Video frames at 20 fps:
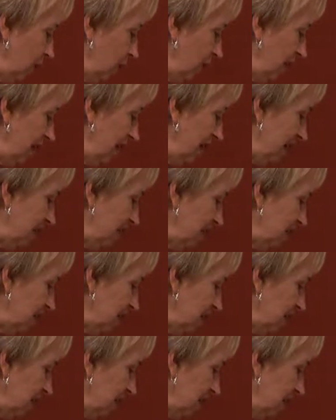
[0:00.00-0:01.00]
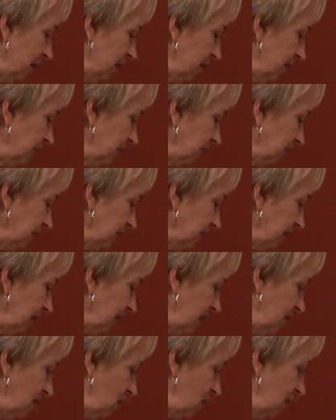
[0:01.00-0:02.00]
We have
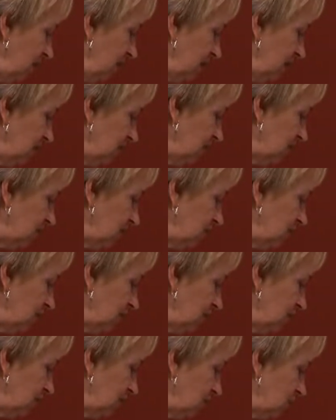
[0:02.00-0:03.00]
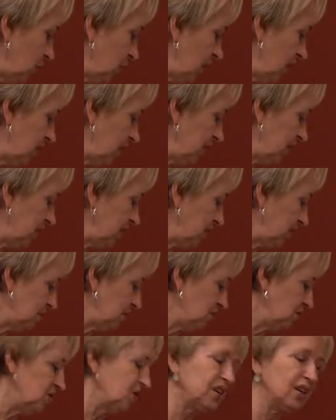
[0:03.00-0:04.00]
volumes 12 and
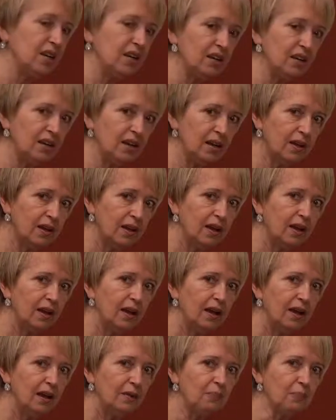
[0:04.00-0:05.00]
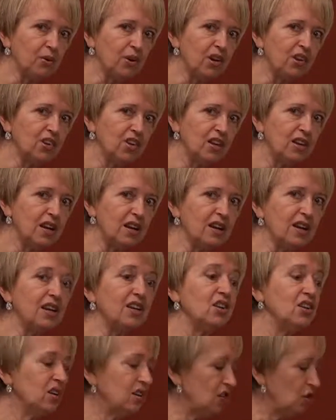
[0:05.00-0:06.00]
13, printed in
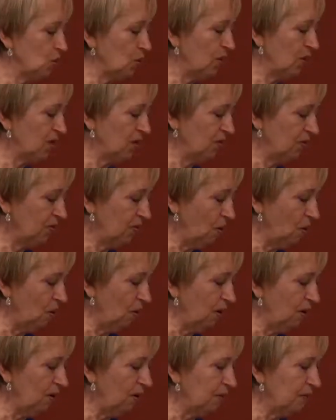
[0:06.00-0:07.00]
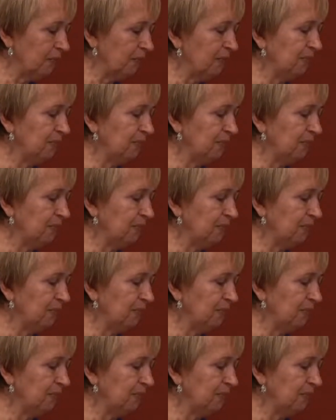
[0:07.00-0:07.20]
1924.